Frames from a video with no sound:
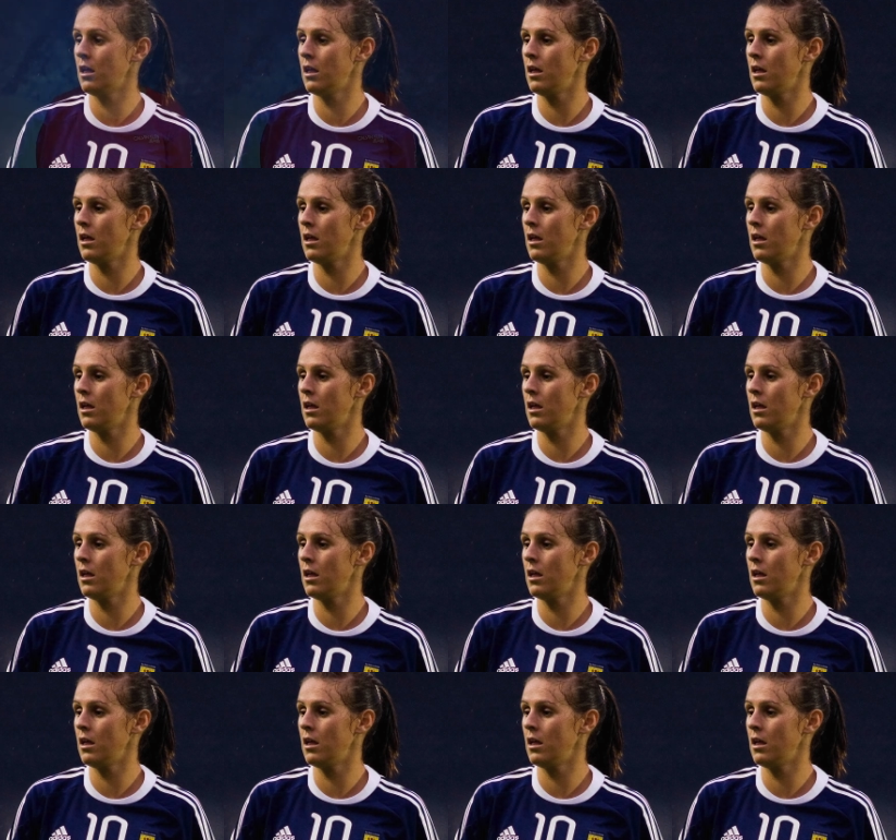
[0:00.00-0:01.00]
There
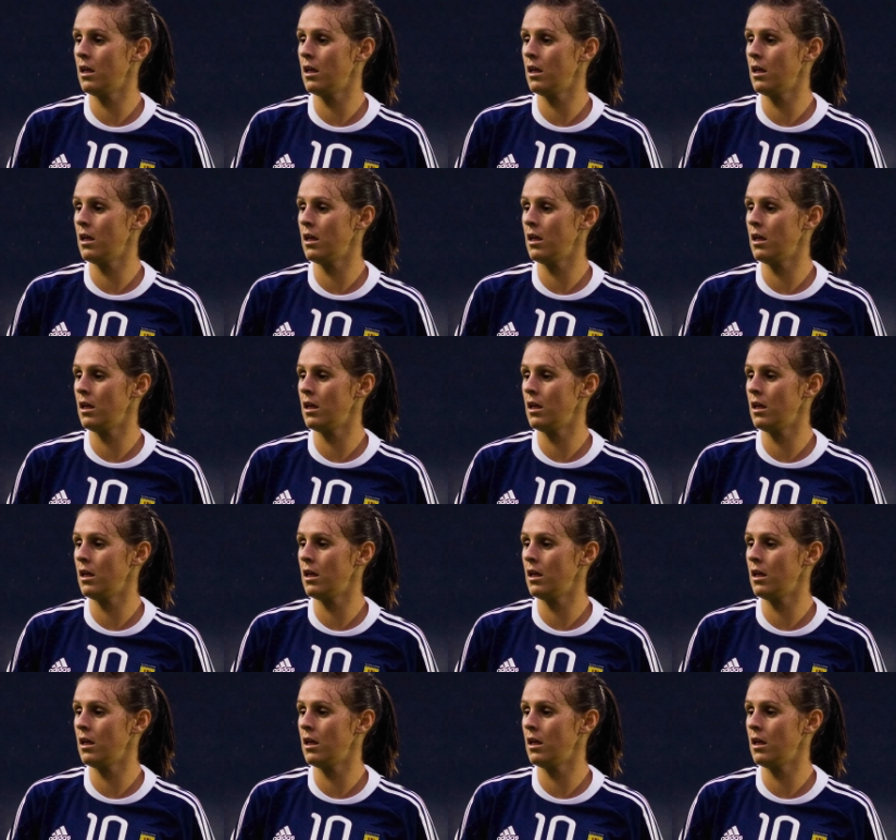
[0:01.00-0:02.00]
is some
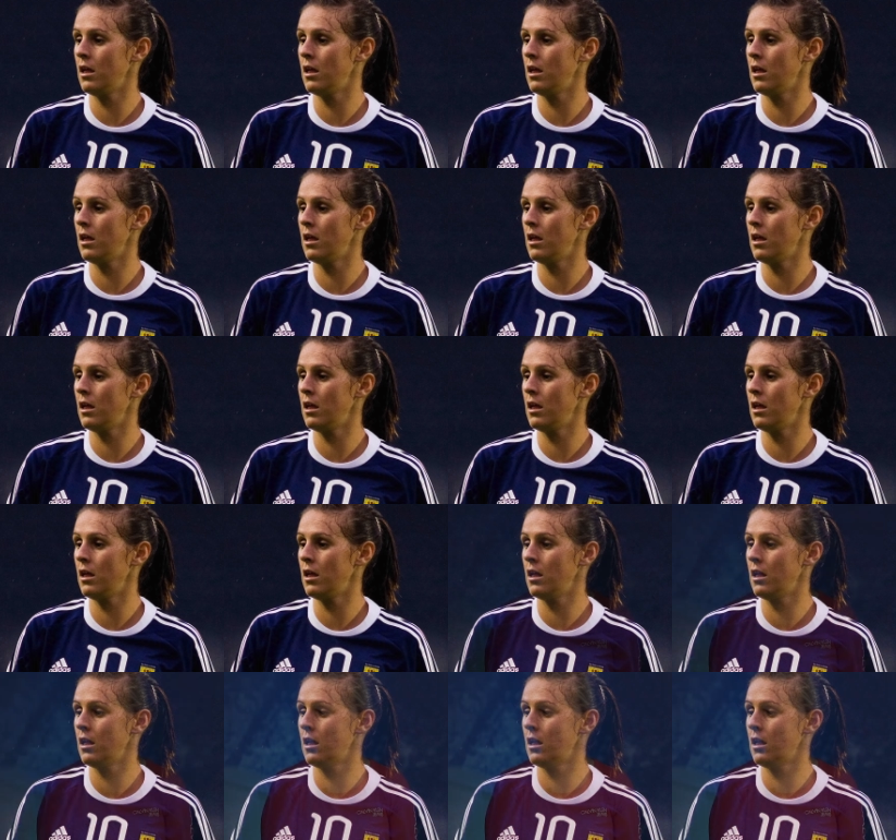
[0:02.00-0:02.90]
spectacular players, of course.